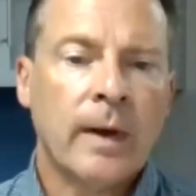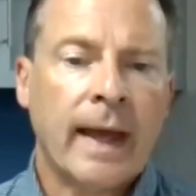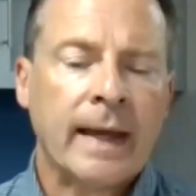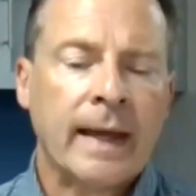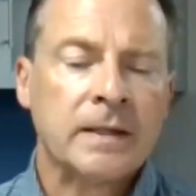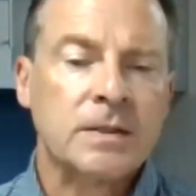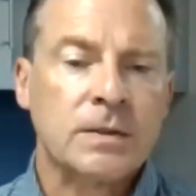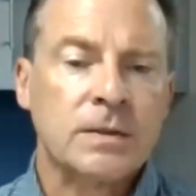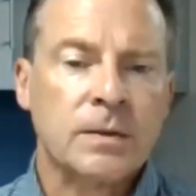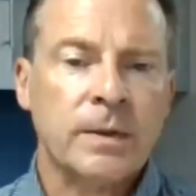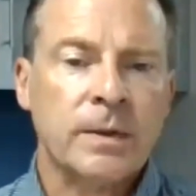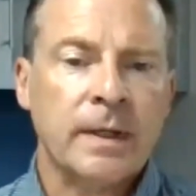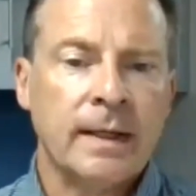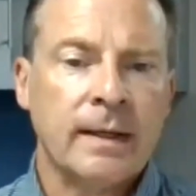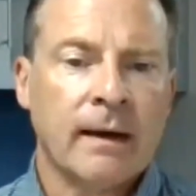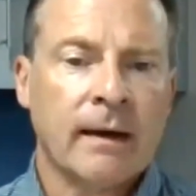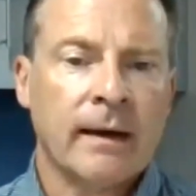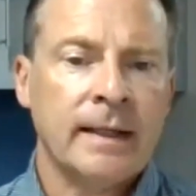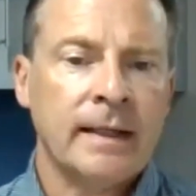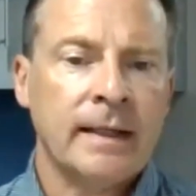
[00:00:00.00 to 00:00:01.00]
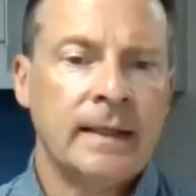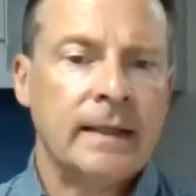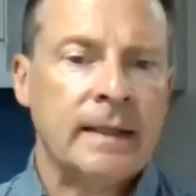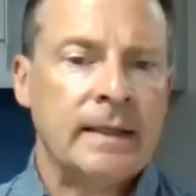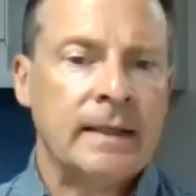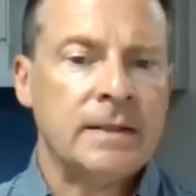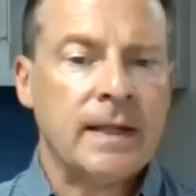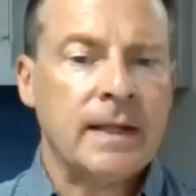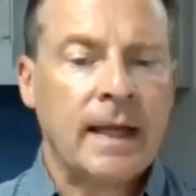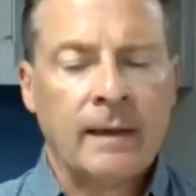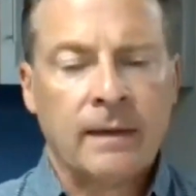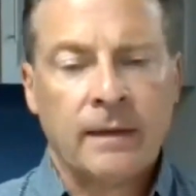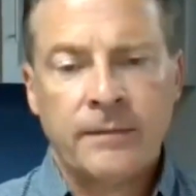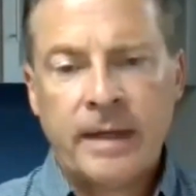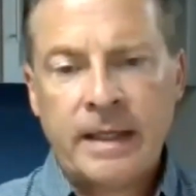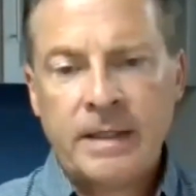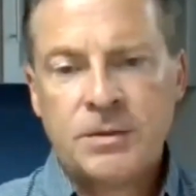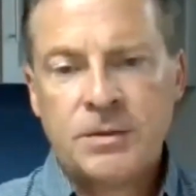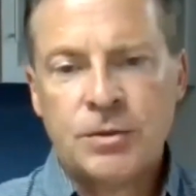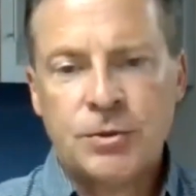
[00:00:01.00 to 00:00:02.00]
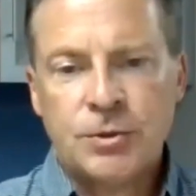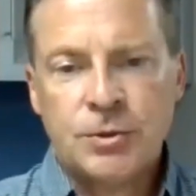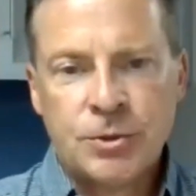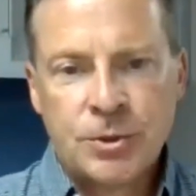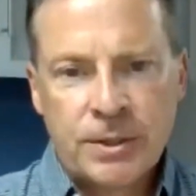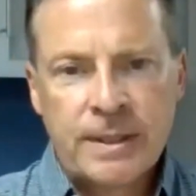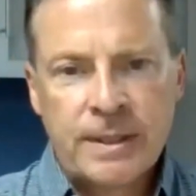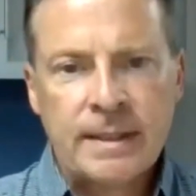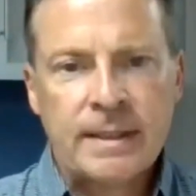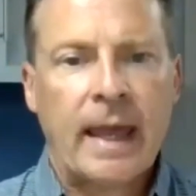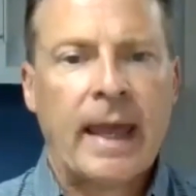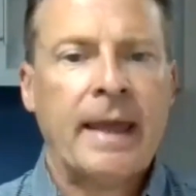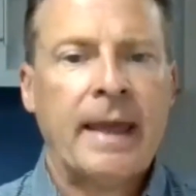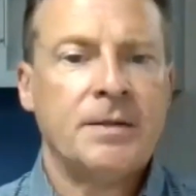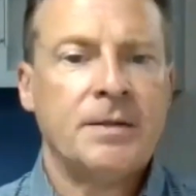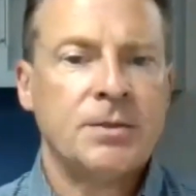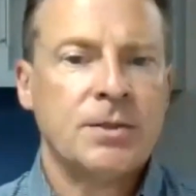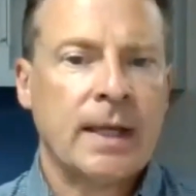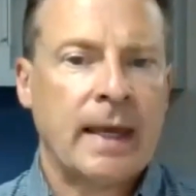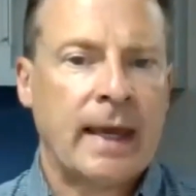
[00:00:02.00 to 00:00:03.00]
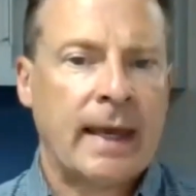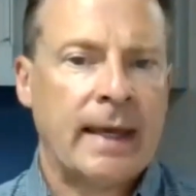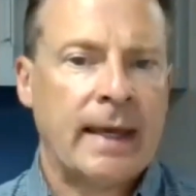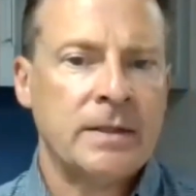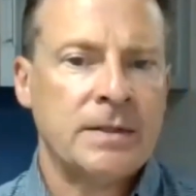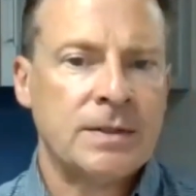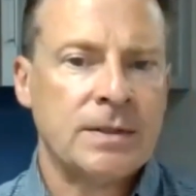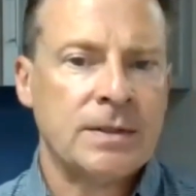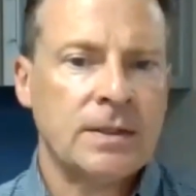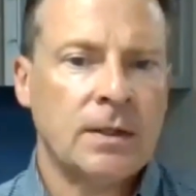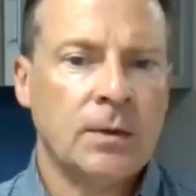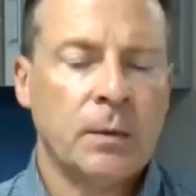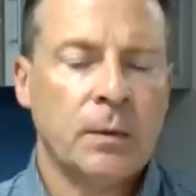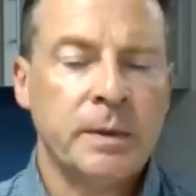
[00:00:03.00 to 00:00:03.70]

elevates GHK-Cu,